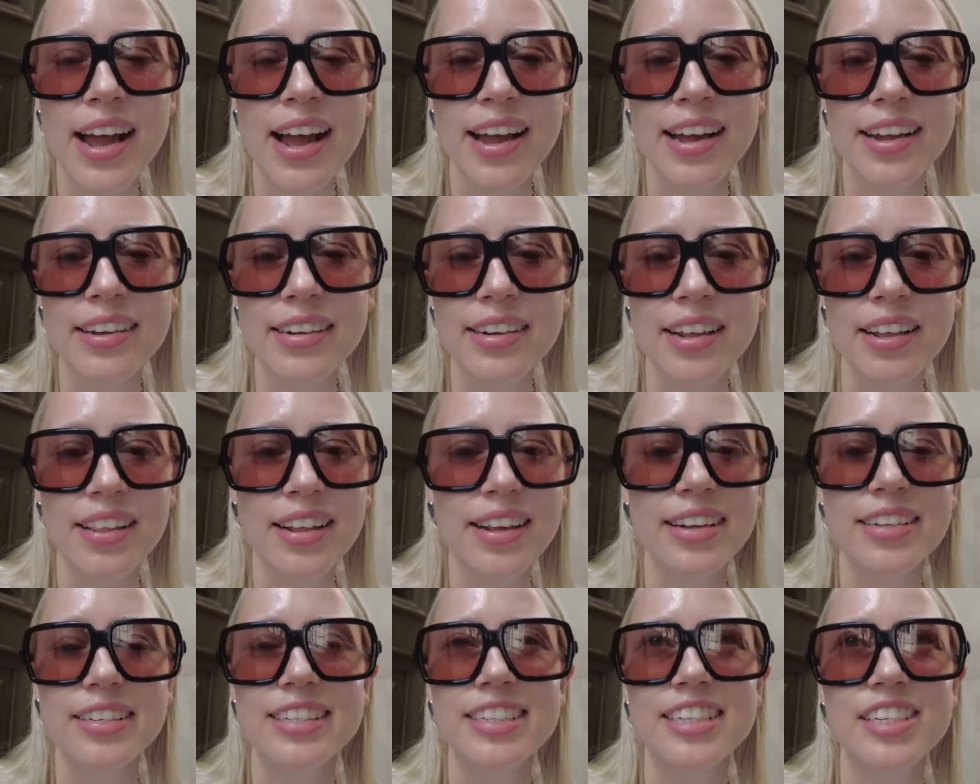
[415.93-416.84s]
and I
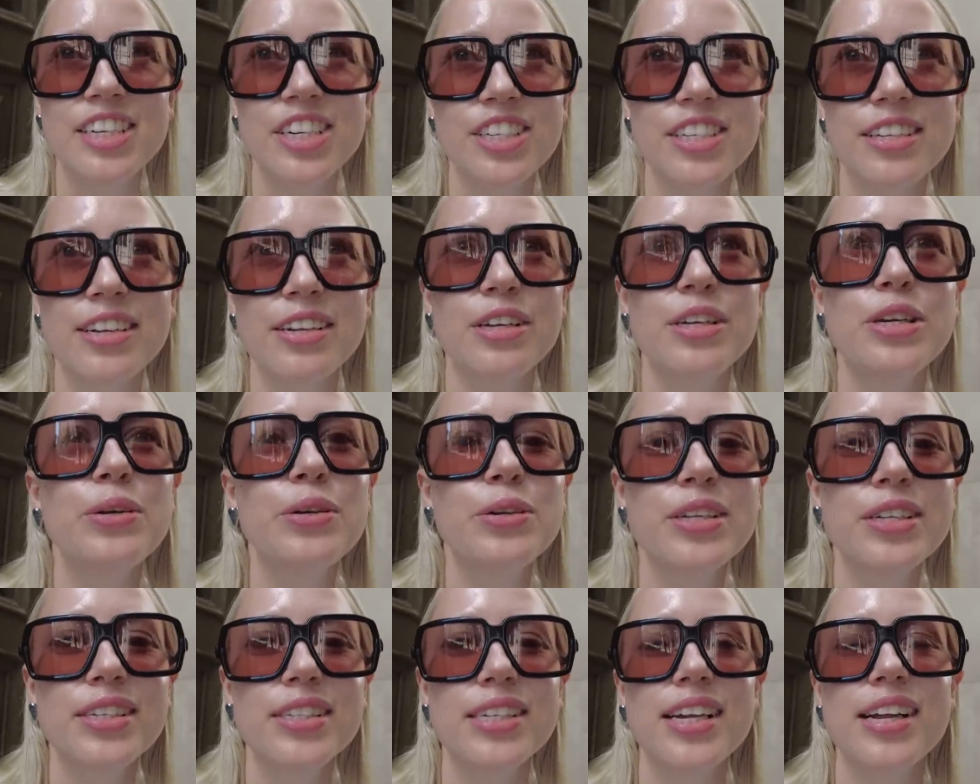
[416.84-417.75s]
think it's just the
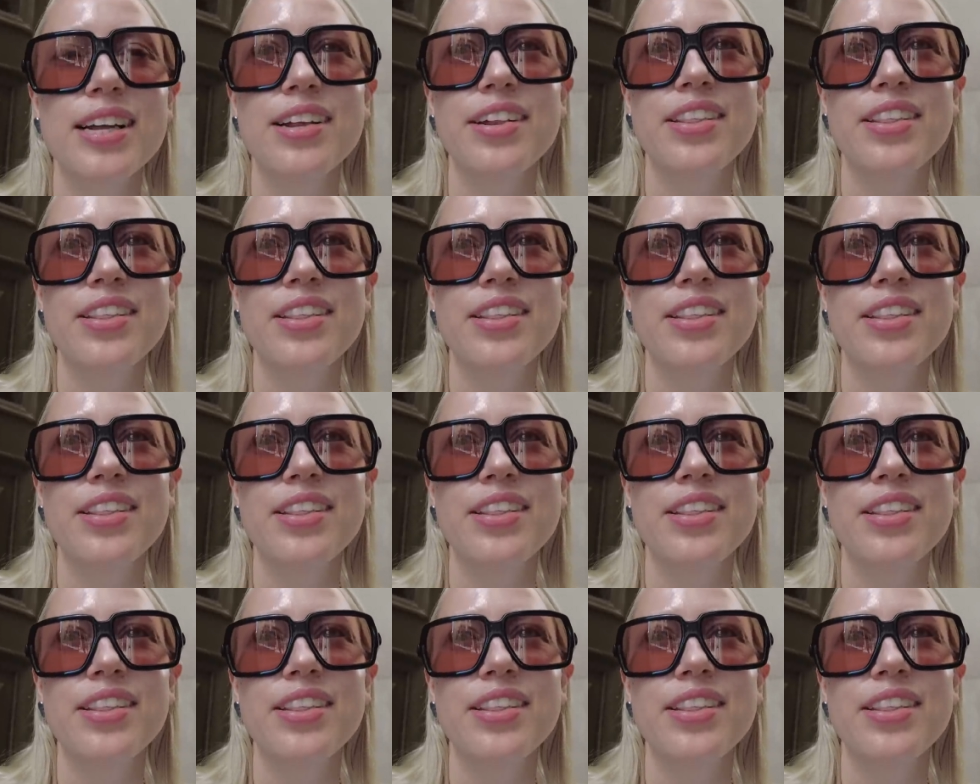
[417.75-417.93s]
cutest